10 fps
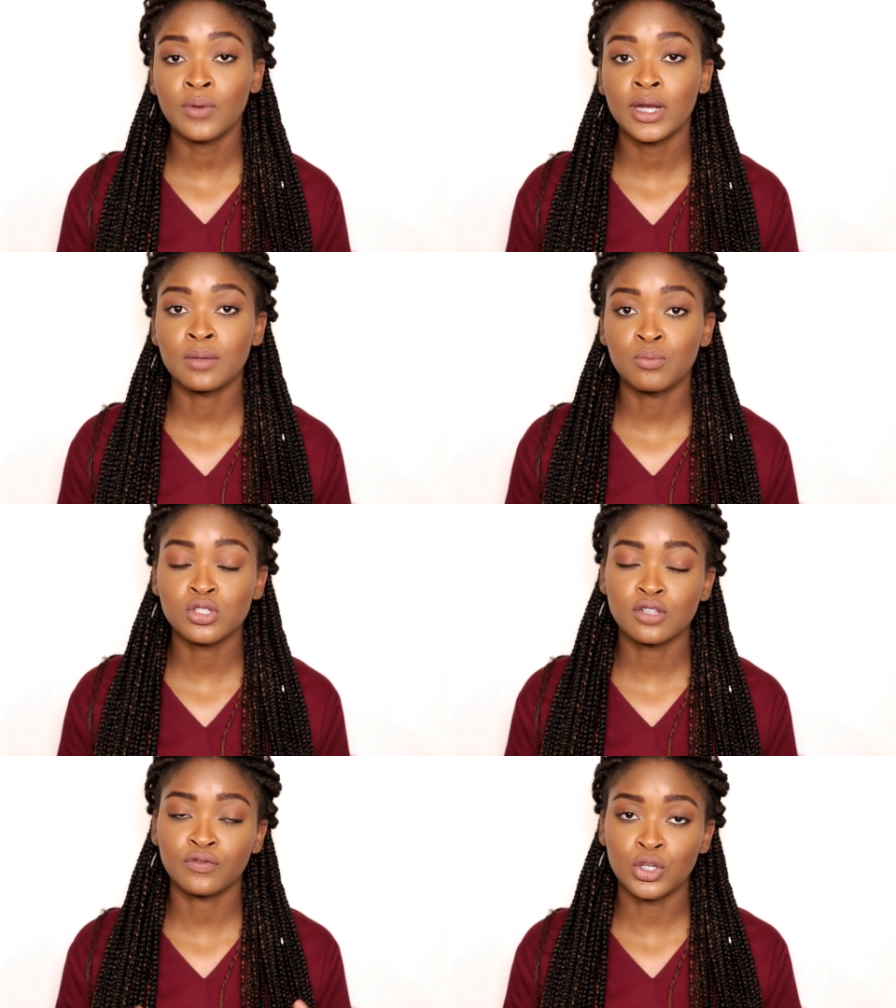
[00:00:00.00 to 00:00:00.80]
really
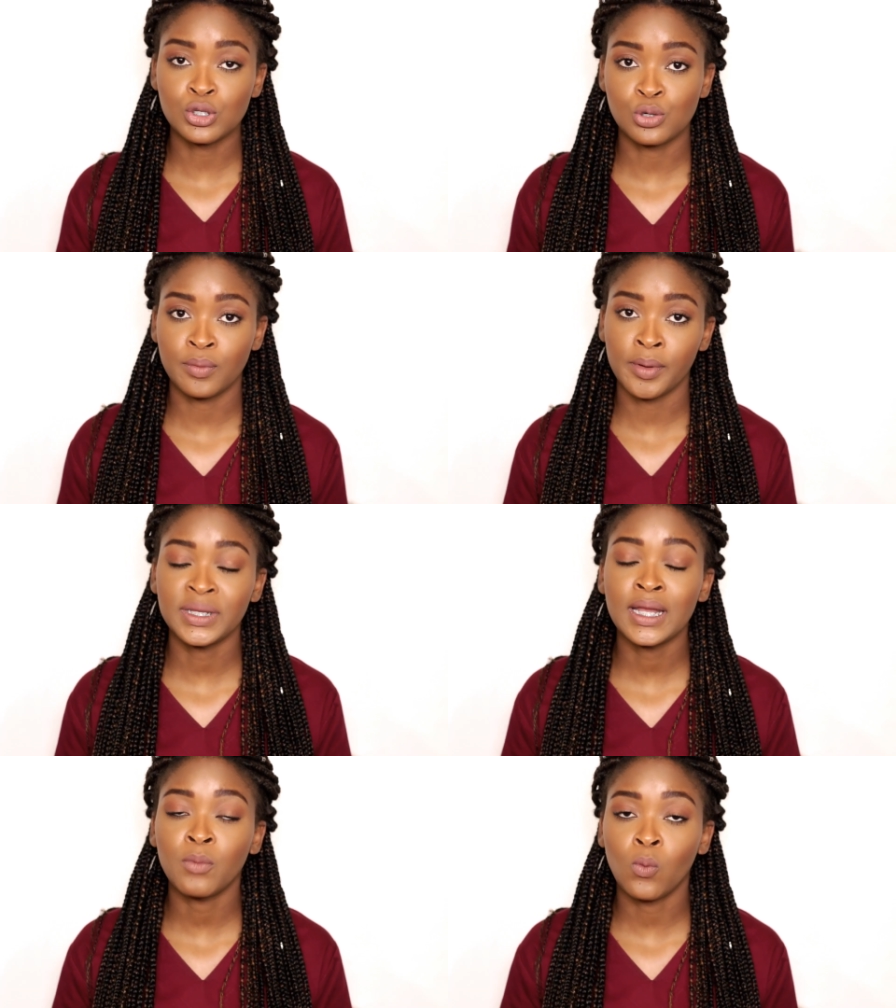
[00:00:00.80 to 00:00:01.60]
important for you to
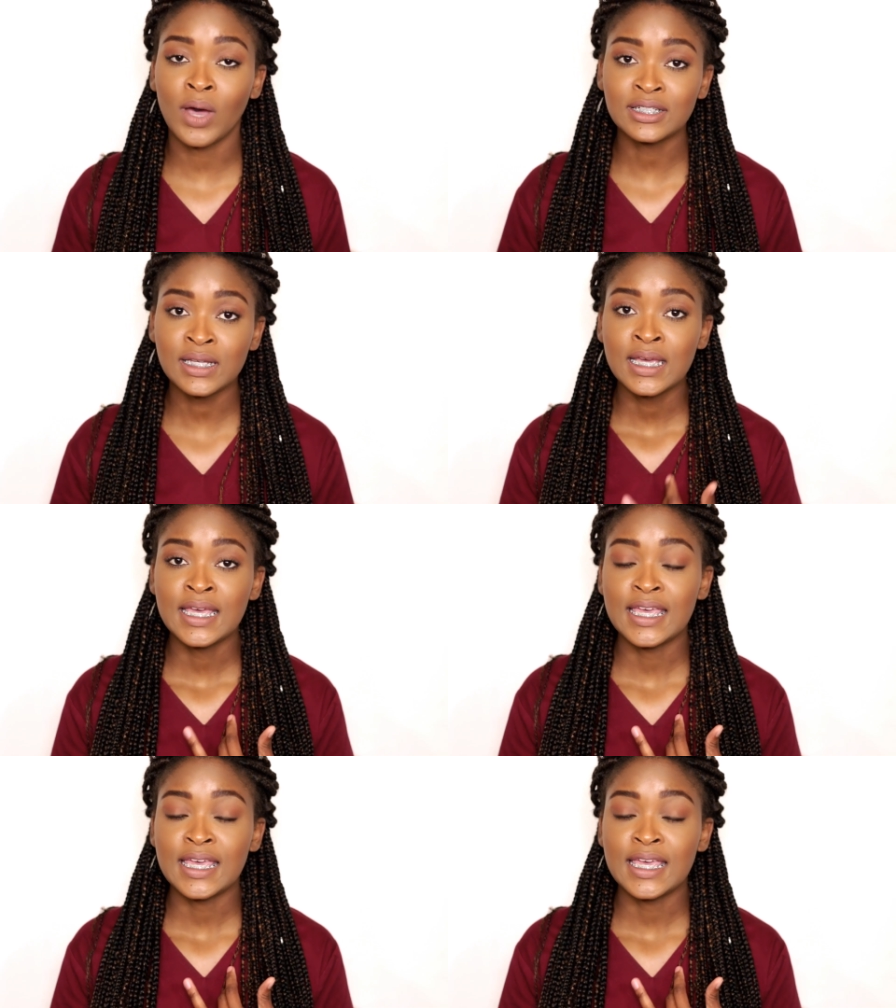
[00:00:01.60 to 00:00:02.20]
remember, number one,